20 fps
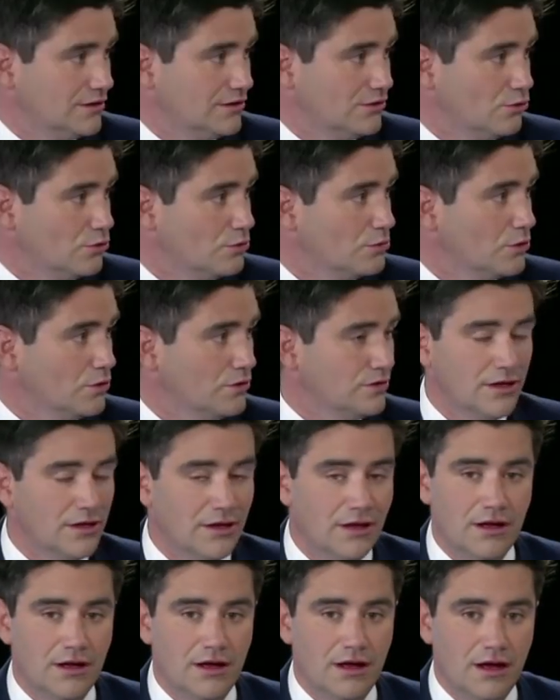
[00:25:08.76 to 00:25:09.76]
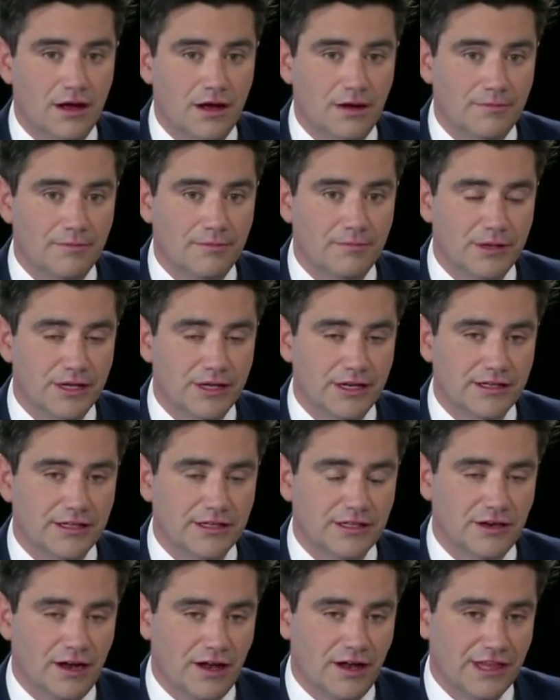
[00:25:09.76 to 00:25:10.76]
normal. But
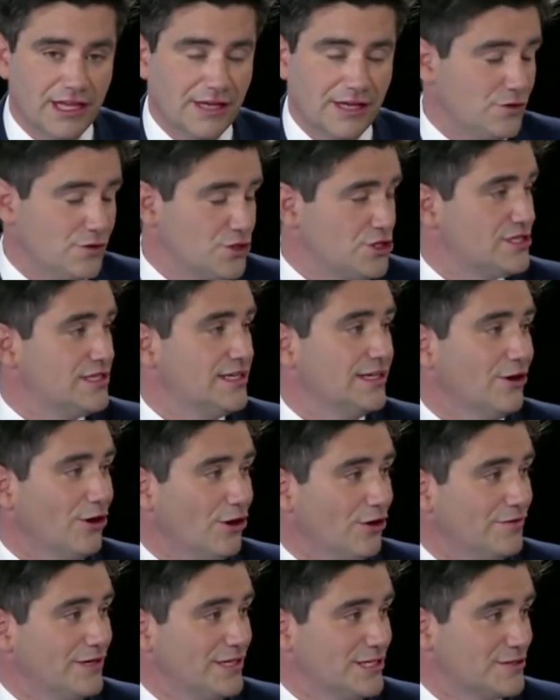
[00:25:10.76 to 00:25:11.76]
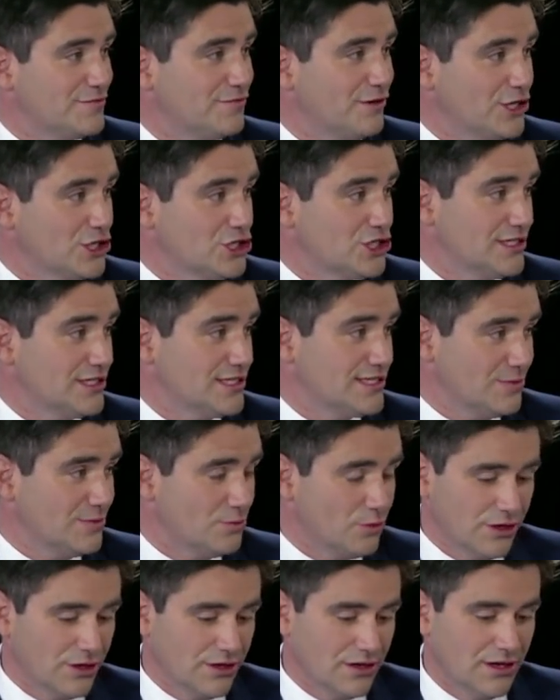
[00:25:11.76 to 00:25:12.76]
I think if you see RV dysfunction in
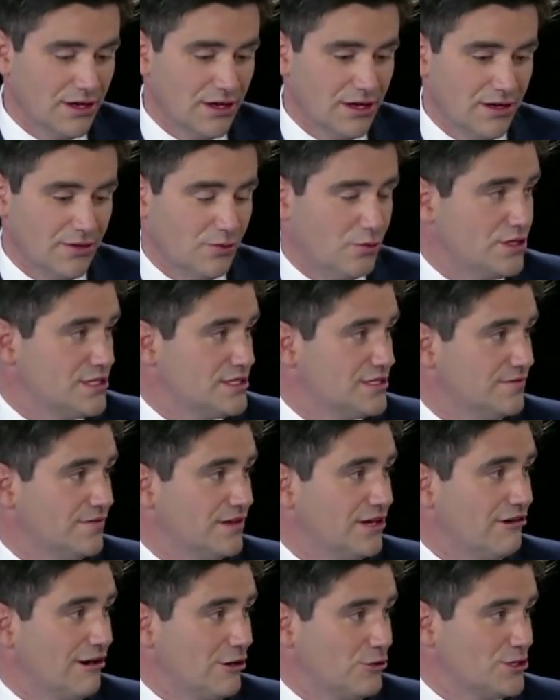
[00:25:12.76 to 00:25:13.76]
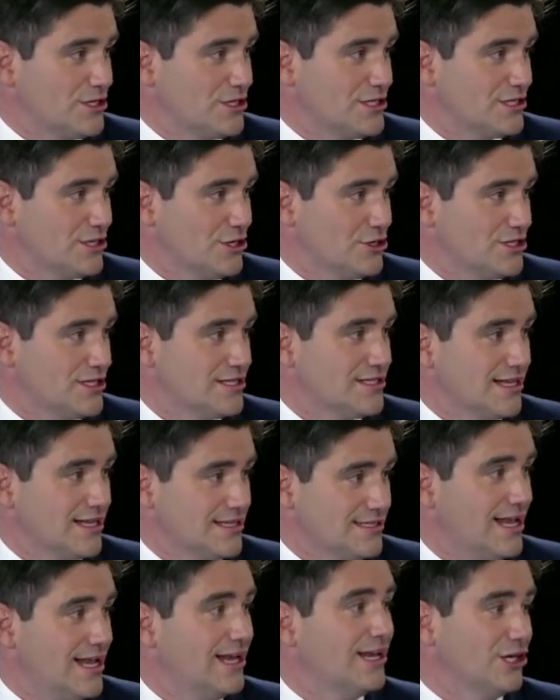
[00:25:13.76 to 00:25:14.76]
someone with severe aortic stenosis,
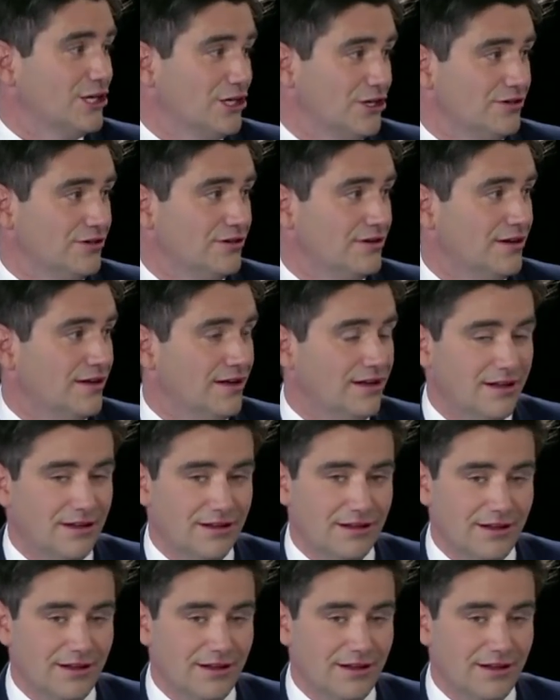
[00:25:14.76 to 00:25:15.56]
that's telling you that